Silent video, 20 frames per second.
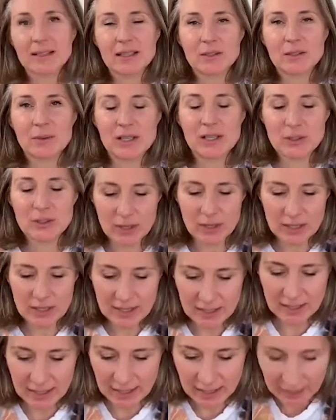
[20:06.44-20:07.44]
that's why I try
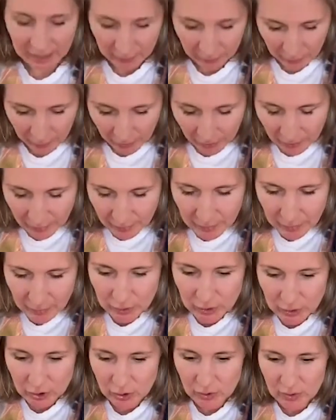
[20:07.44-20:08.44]
to like impart on people
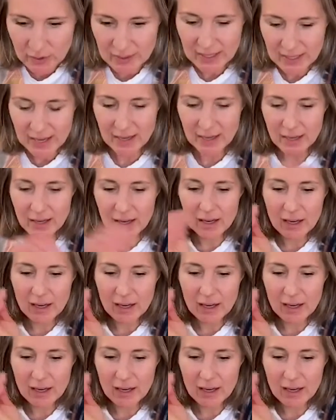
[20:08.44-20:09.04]
too is that